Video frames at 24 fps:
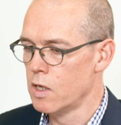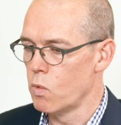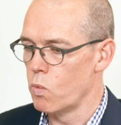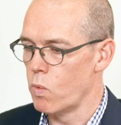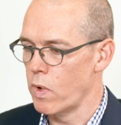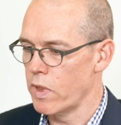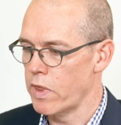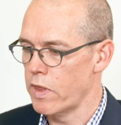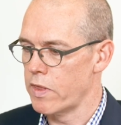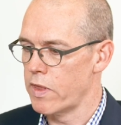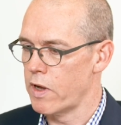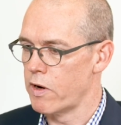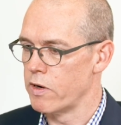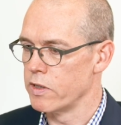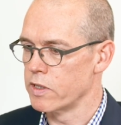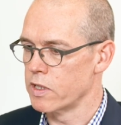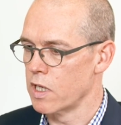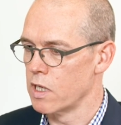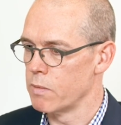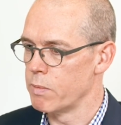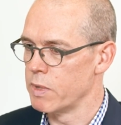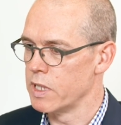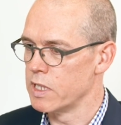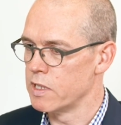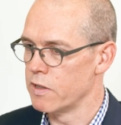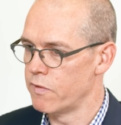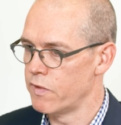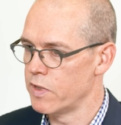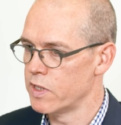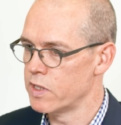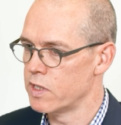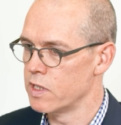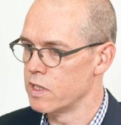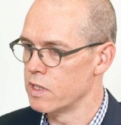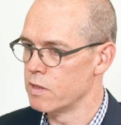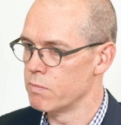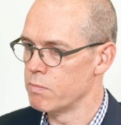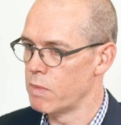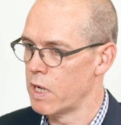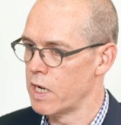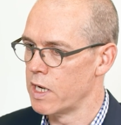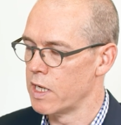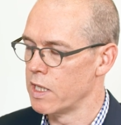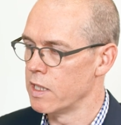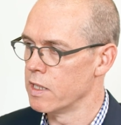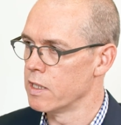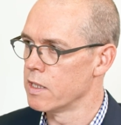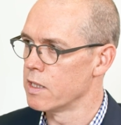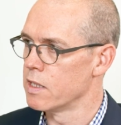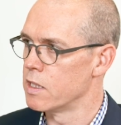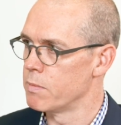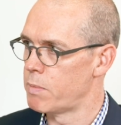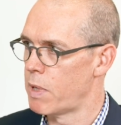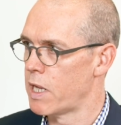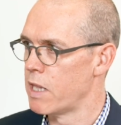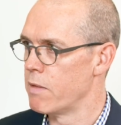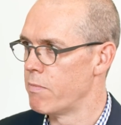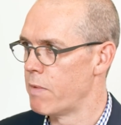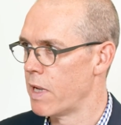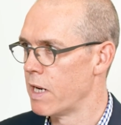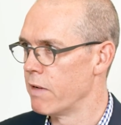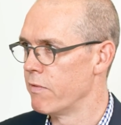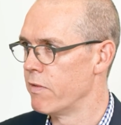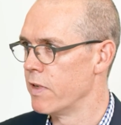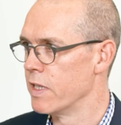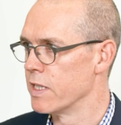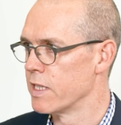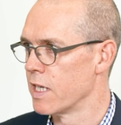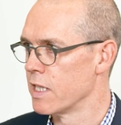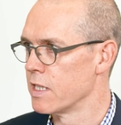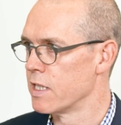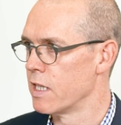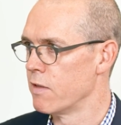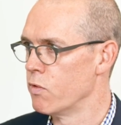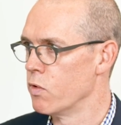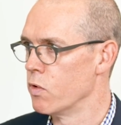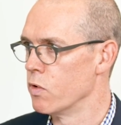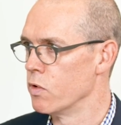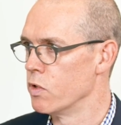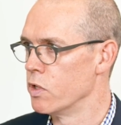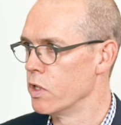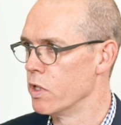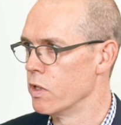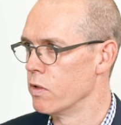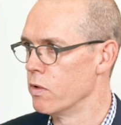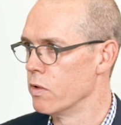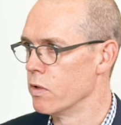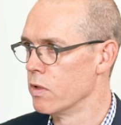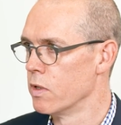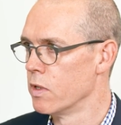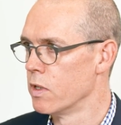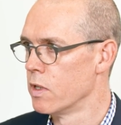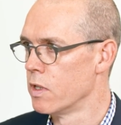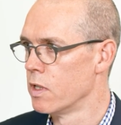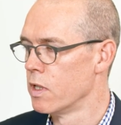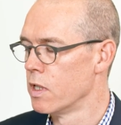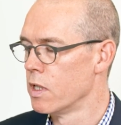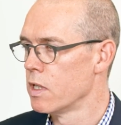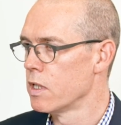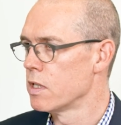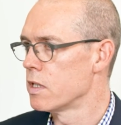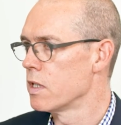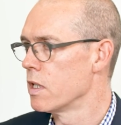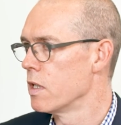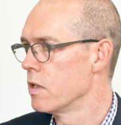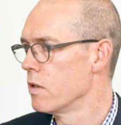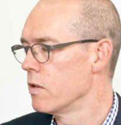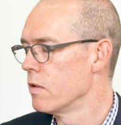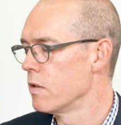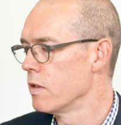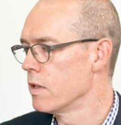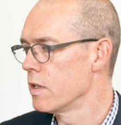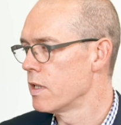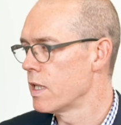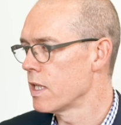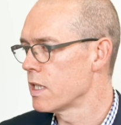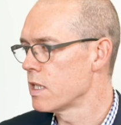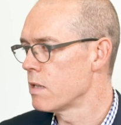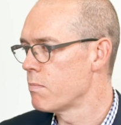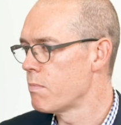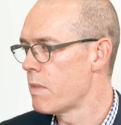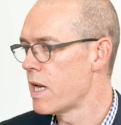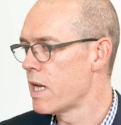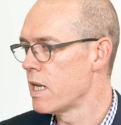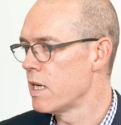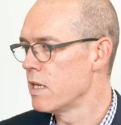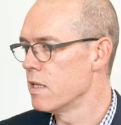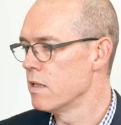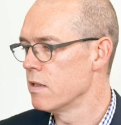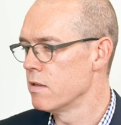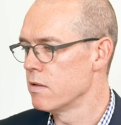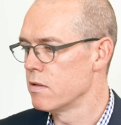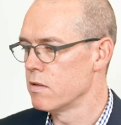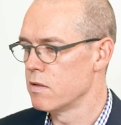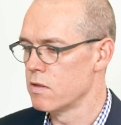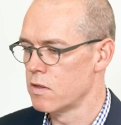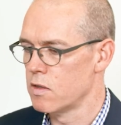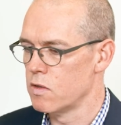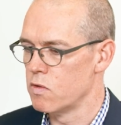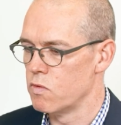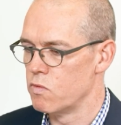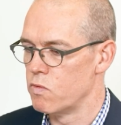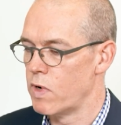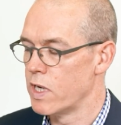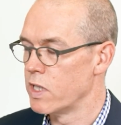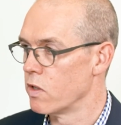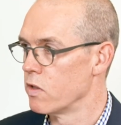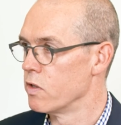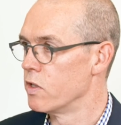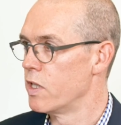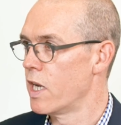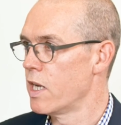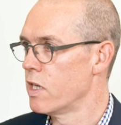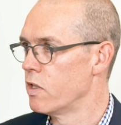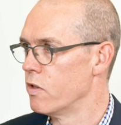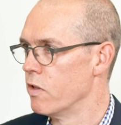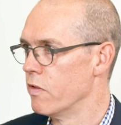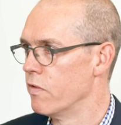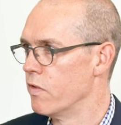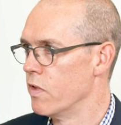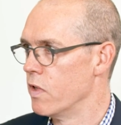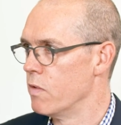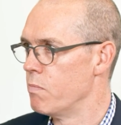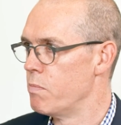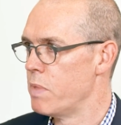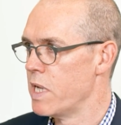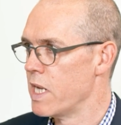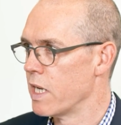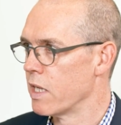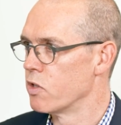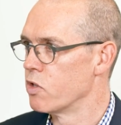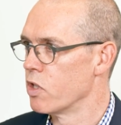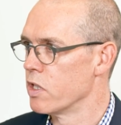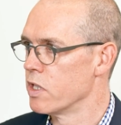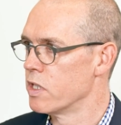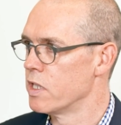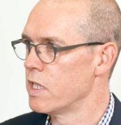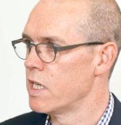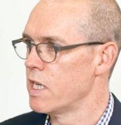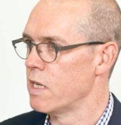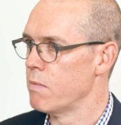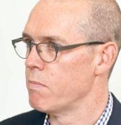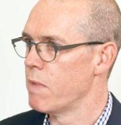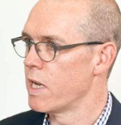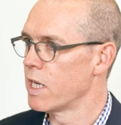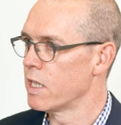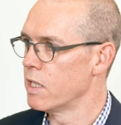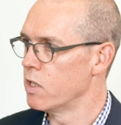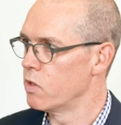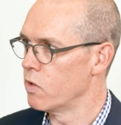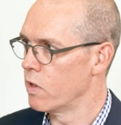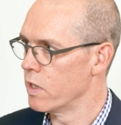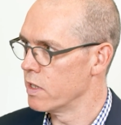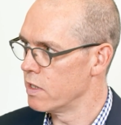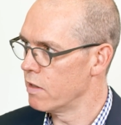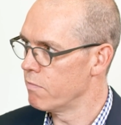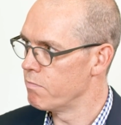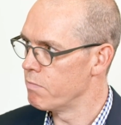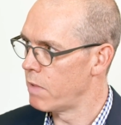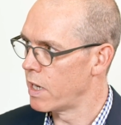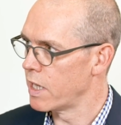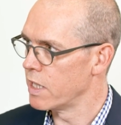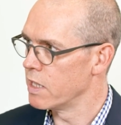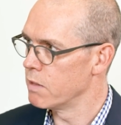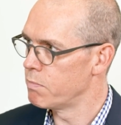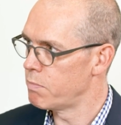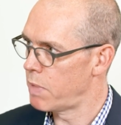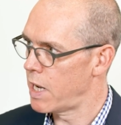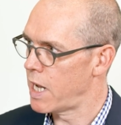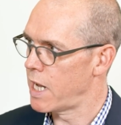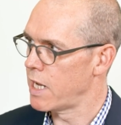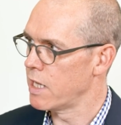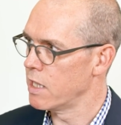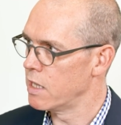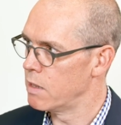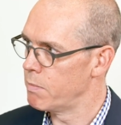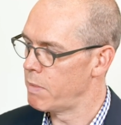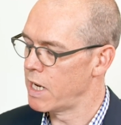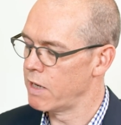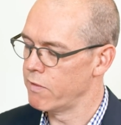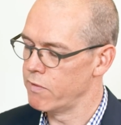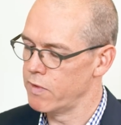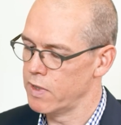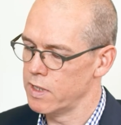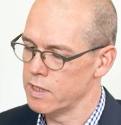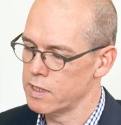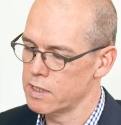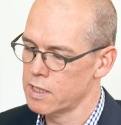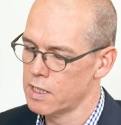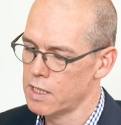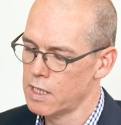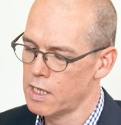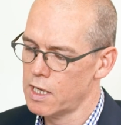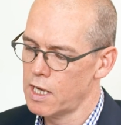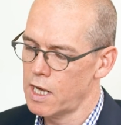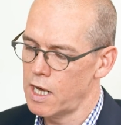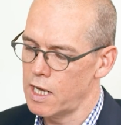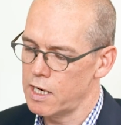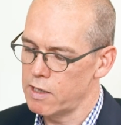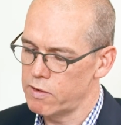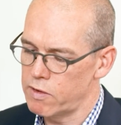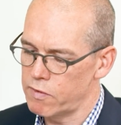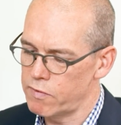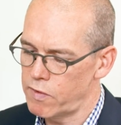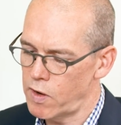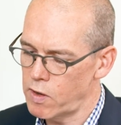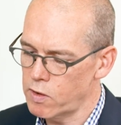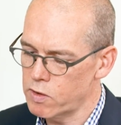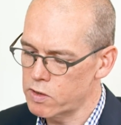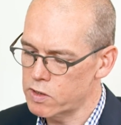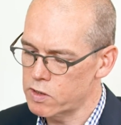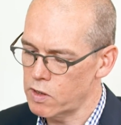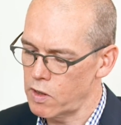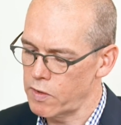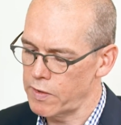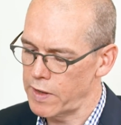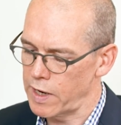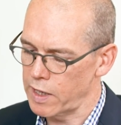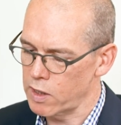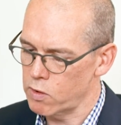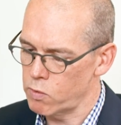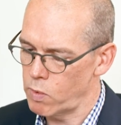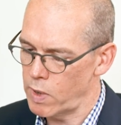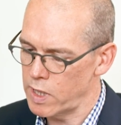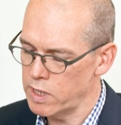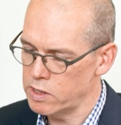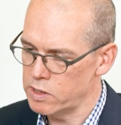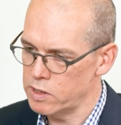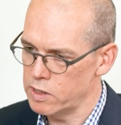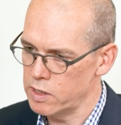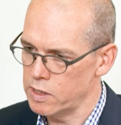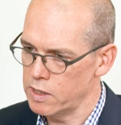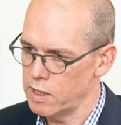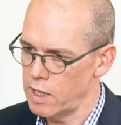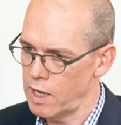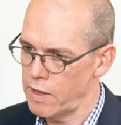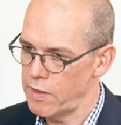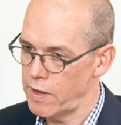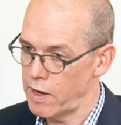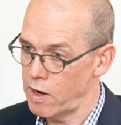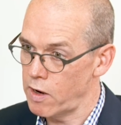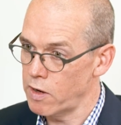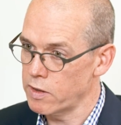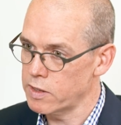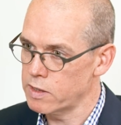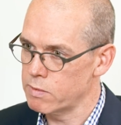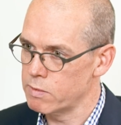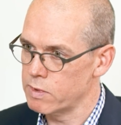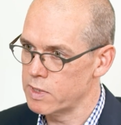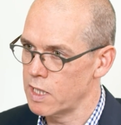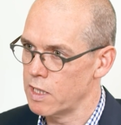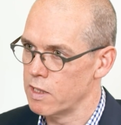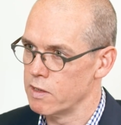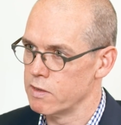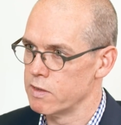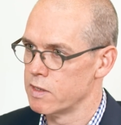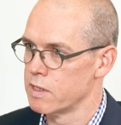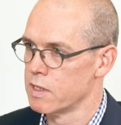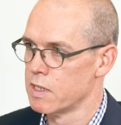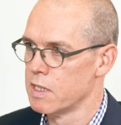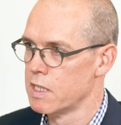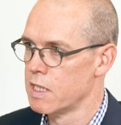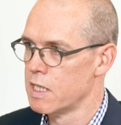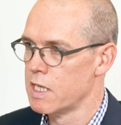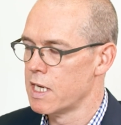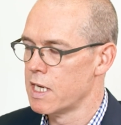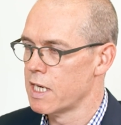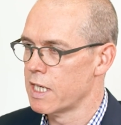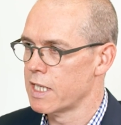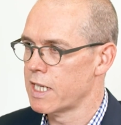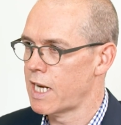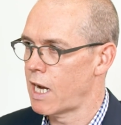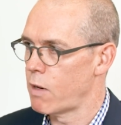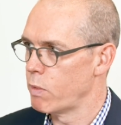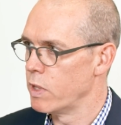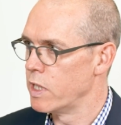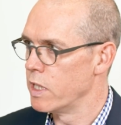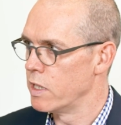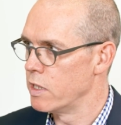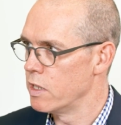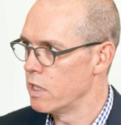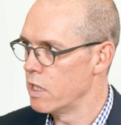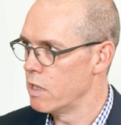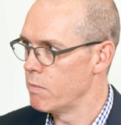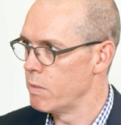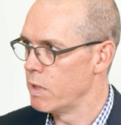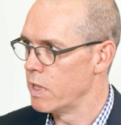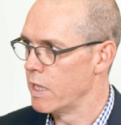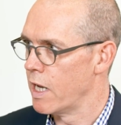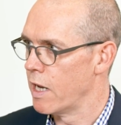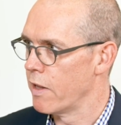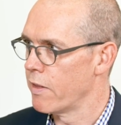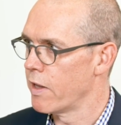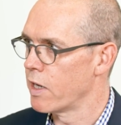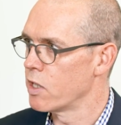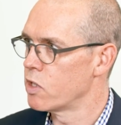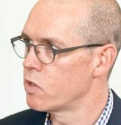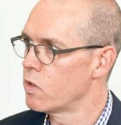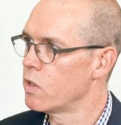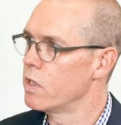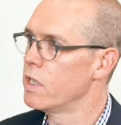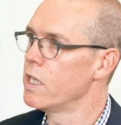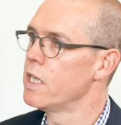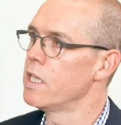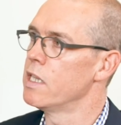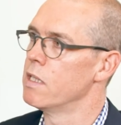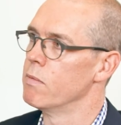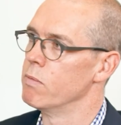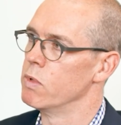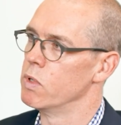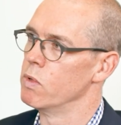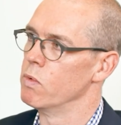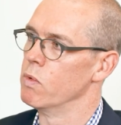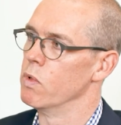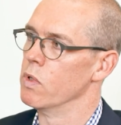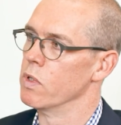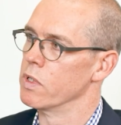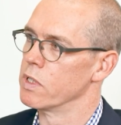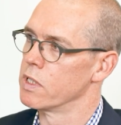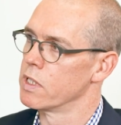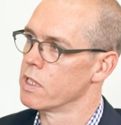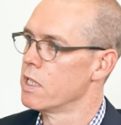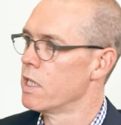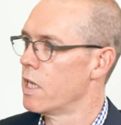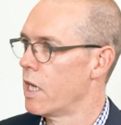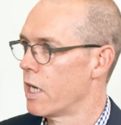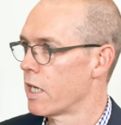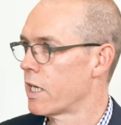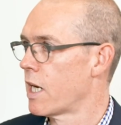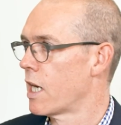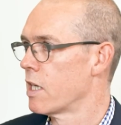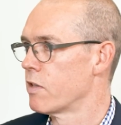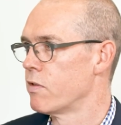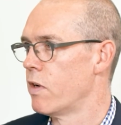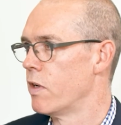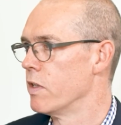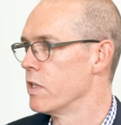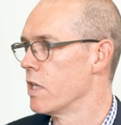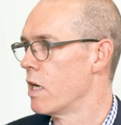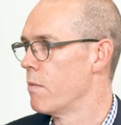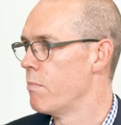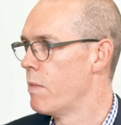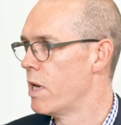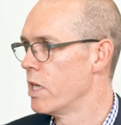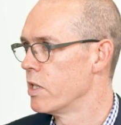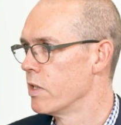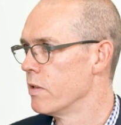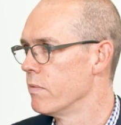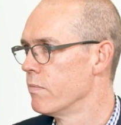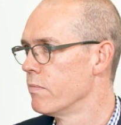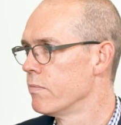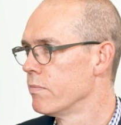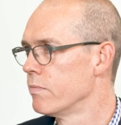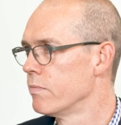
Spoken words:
whether there is going to be sufficient money to pay the benefits as they fall due. So that's the main raison d'etre for being a trustee, making sure there's enough money to pay the benefits. And if they focus on that question and they ask themselves, can we determine that? That should lead them towards a cash flow type measure.